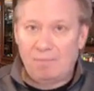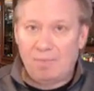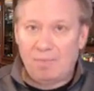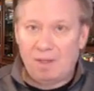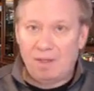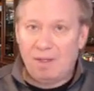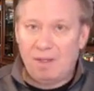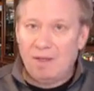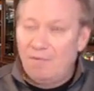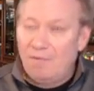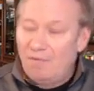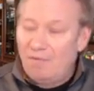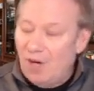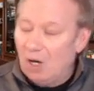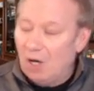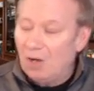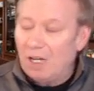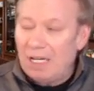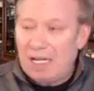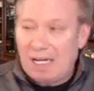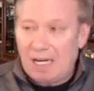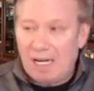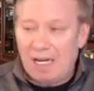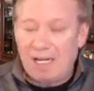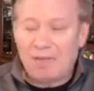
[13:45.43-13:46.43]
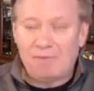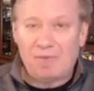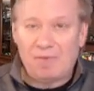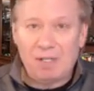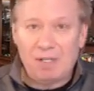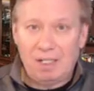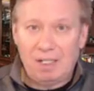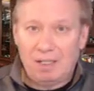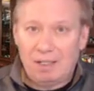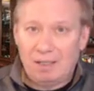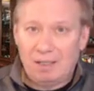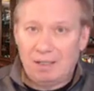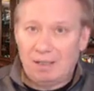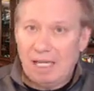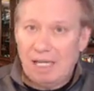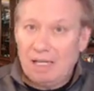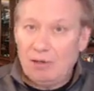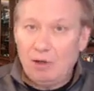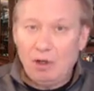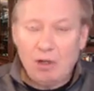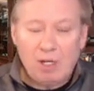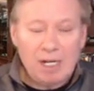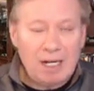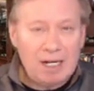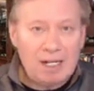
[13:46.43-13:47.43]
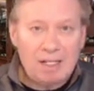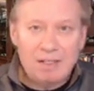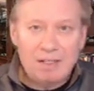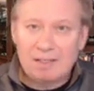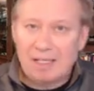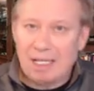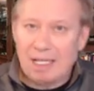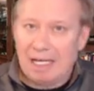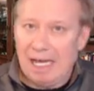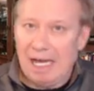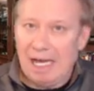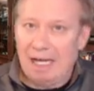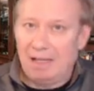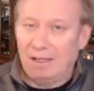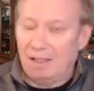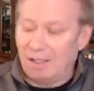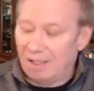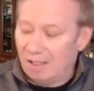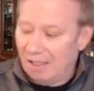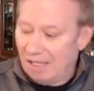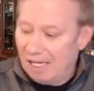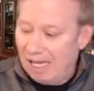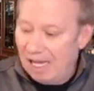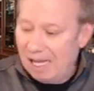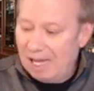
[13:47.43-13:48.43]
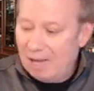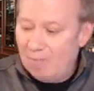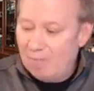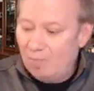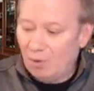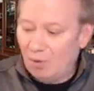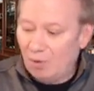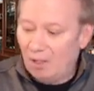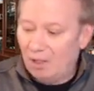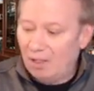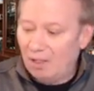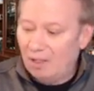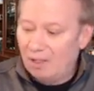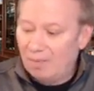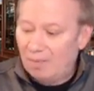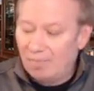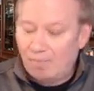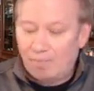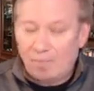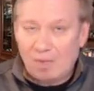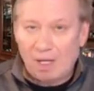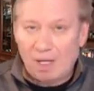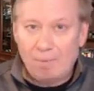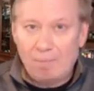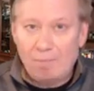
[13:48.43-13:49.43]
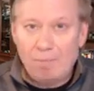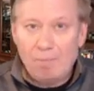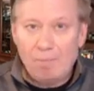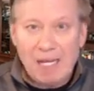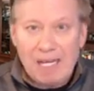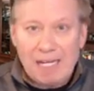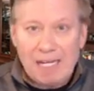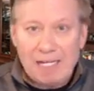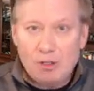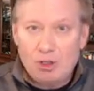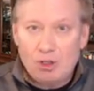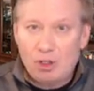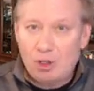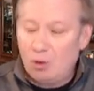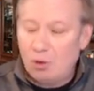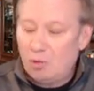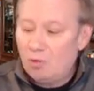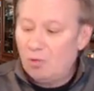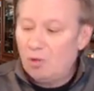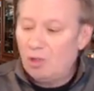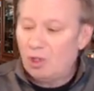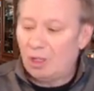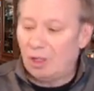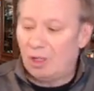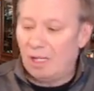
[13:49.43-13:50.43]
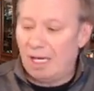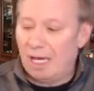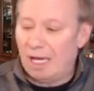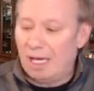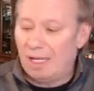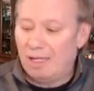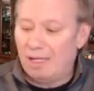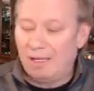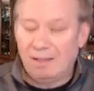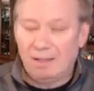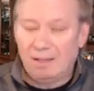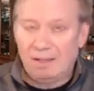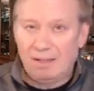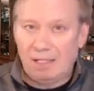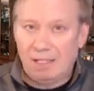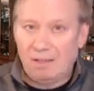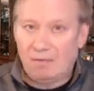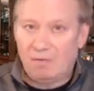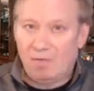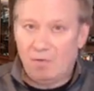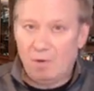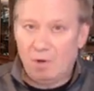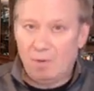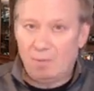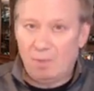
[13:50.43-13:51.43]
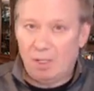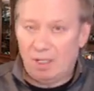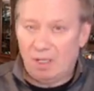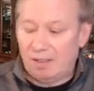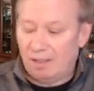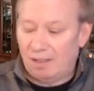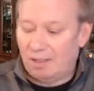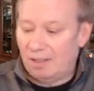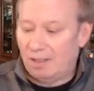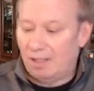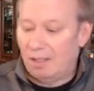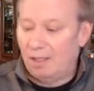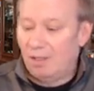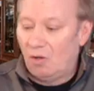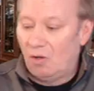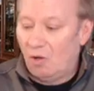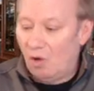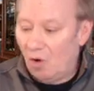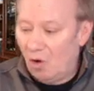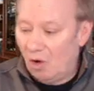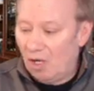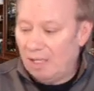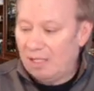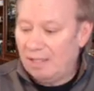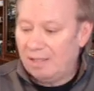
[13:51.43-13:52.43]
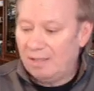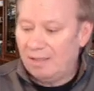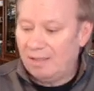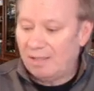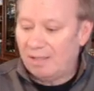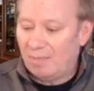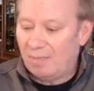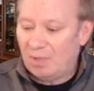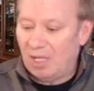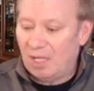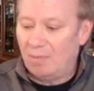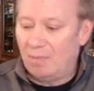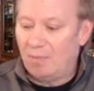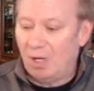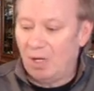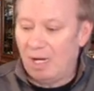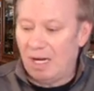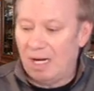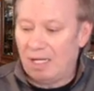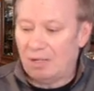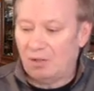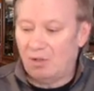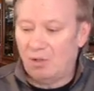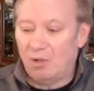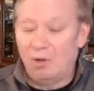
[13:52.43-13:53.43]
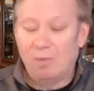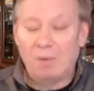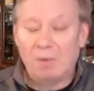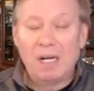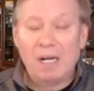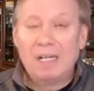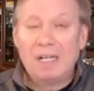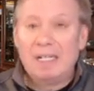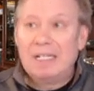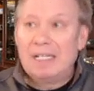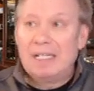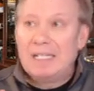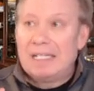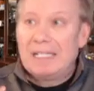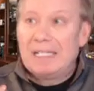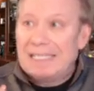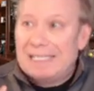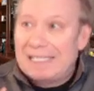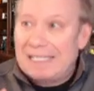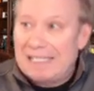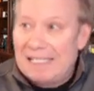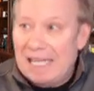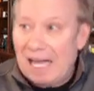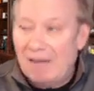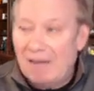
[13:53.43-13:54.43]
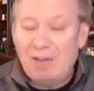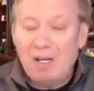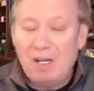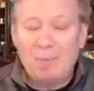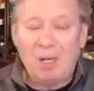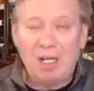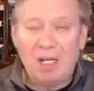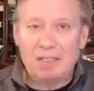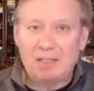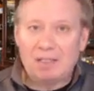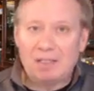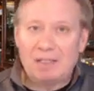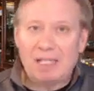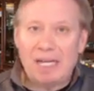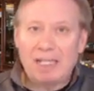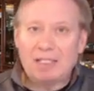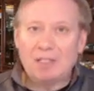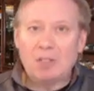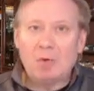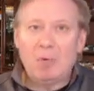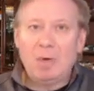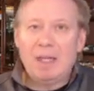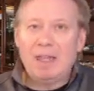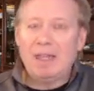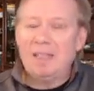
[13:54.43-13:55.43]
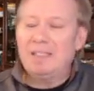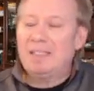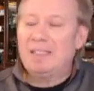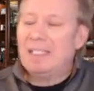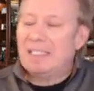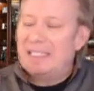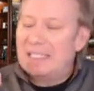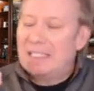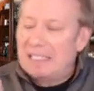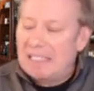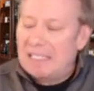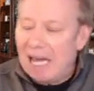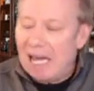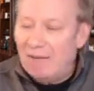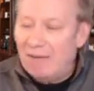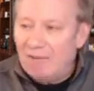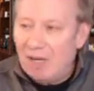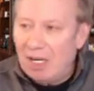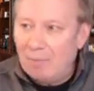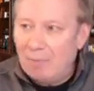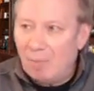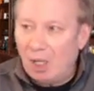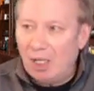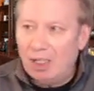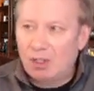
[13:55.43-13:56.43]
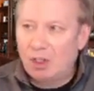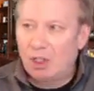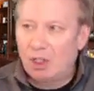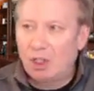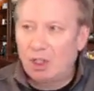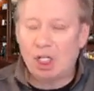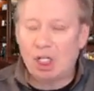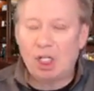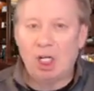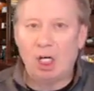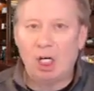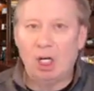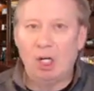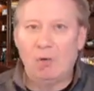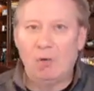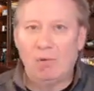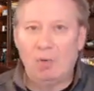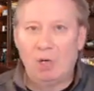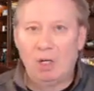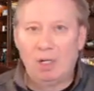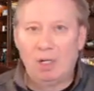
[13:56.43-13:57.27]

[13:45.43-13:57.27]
They're very confident. They look at it as the calendar. April, May, June, July. That's 4 months. August, September, October. 7 months. That's the way 7 months to go.